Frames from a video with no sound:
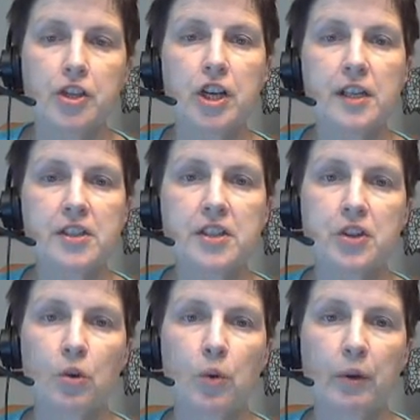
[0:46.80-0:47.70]
Just
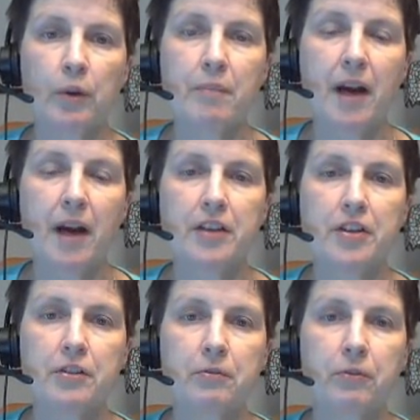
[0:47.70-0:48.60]
as a quick
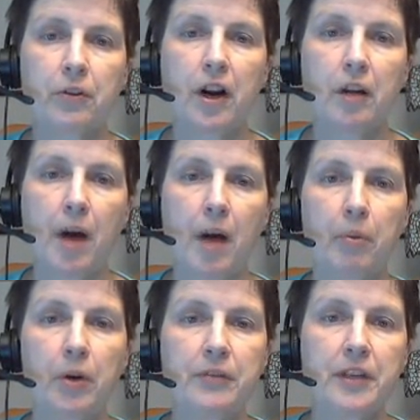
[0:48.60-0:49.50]
reminder from a
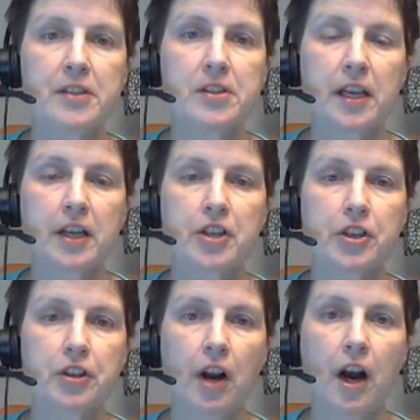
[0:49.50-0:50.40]
previous
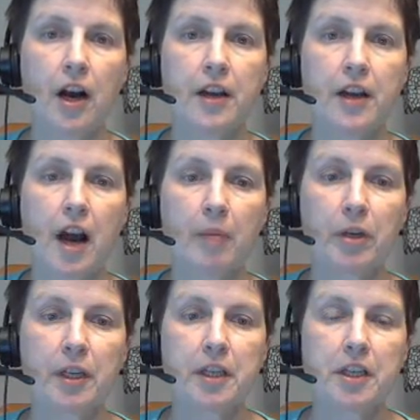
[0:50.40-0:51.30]
lecture on
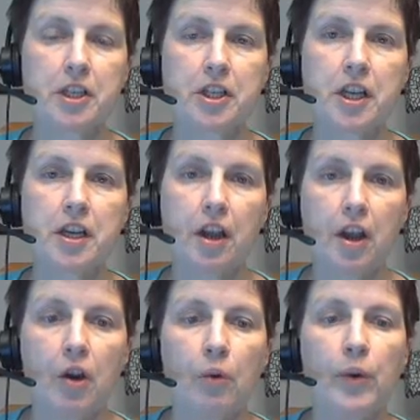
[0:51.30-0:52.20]
operant conditioning,
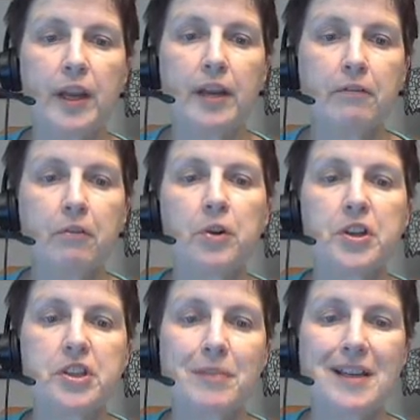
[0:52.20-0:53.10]

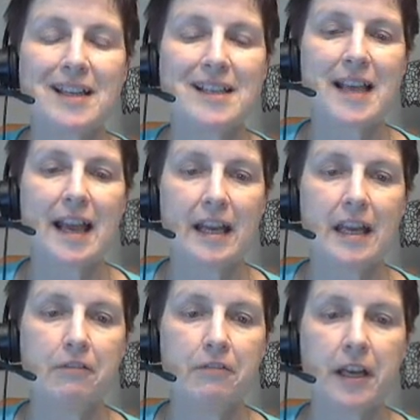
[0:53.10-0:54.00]
reinforcement is
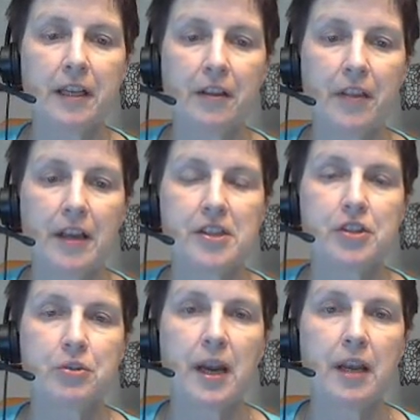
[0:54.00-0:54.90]
any event that
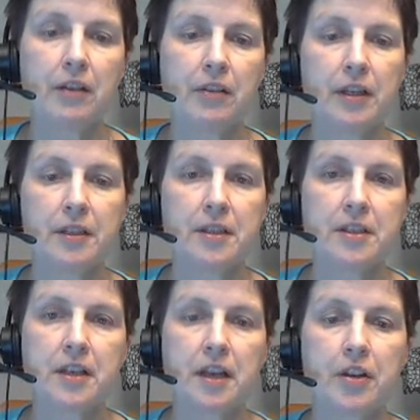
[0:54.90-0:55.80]

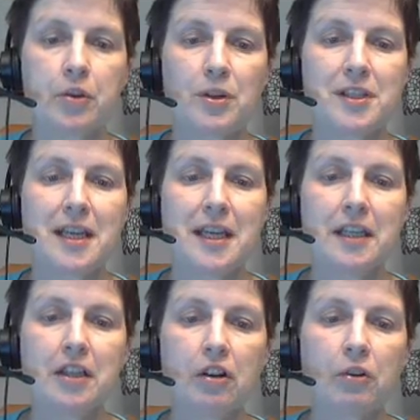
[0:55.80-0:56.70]
strengthens, in other words,
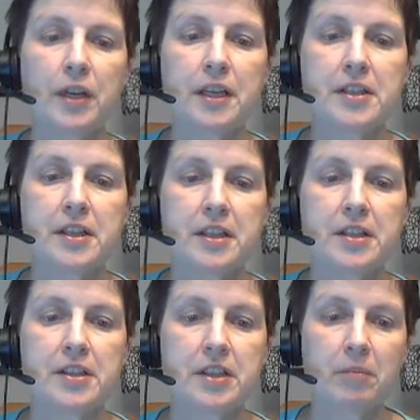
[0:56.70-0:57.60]

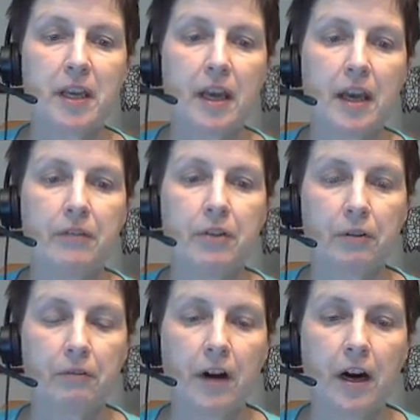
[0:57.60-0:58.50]
increases the behavior
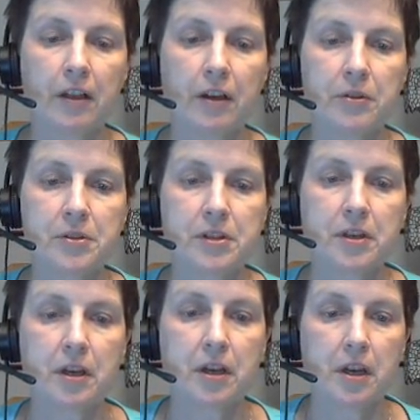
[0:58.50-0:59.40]
it follows.
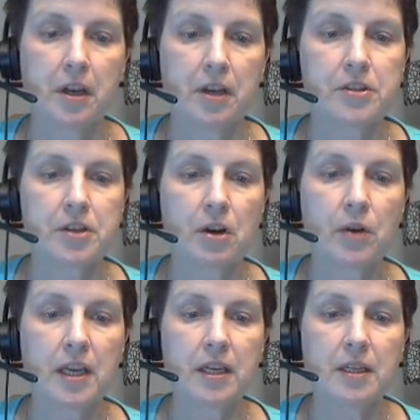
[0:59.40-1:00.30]
So
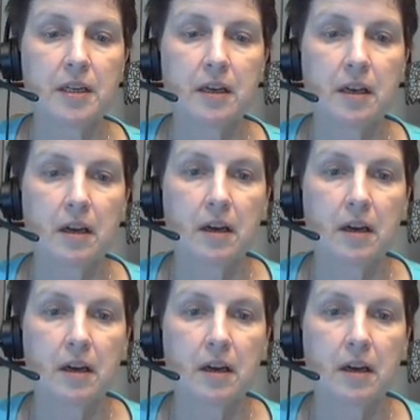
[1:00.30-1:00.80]
in